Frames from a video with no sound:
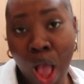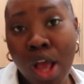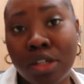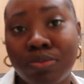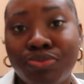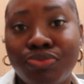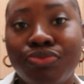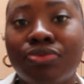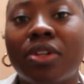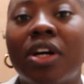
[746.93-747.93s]

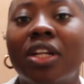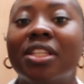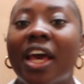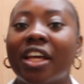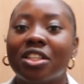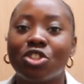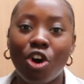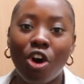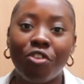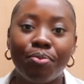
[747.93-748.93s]
I'm gonna take this
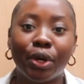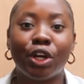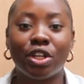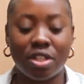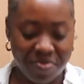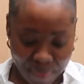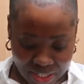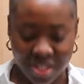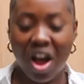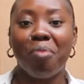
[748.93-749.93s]
off because I've
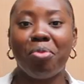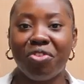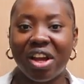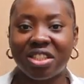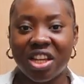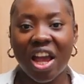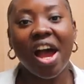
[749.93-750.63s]
messed it up already,